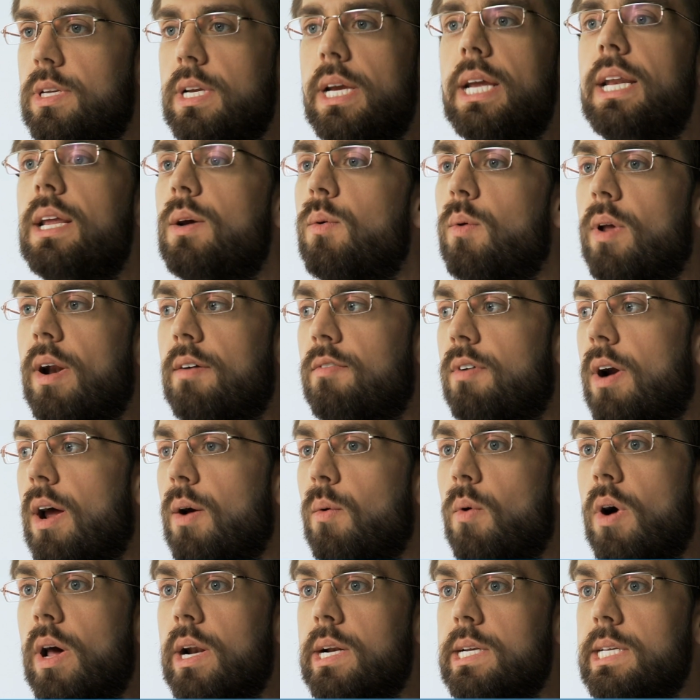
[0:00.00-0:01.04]
eating whatever I
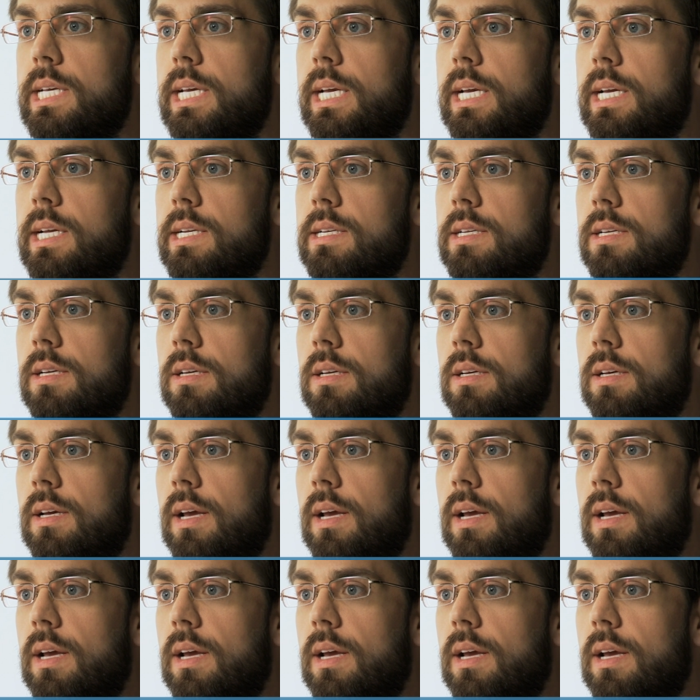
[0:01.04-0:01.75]
wanted to eat